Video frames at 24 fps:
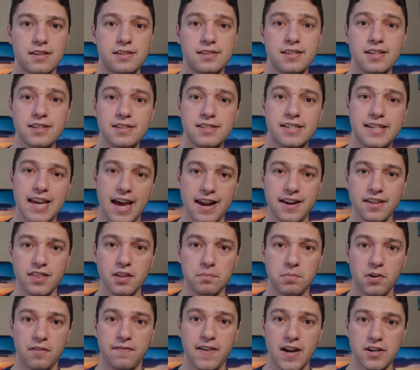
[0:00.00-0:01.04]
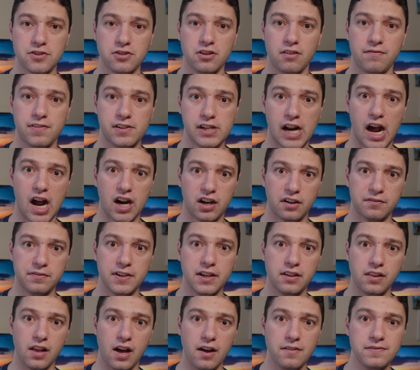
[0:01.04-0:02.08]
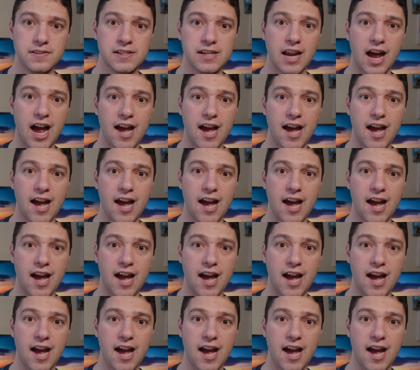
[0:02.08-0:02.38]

Since getting the professional photography gloves,